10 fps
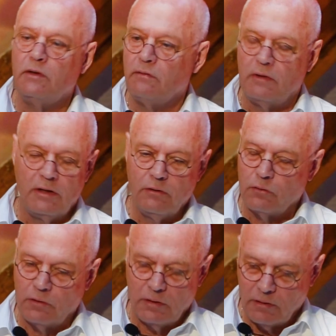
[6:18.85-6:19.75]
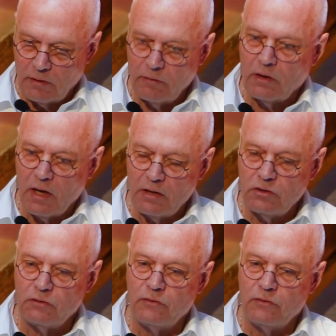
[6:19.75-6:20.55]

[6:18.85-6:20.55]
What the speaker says: in either in a conscious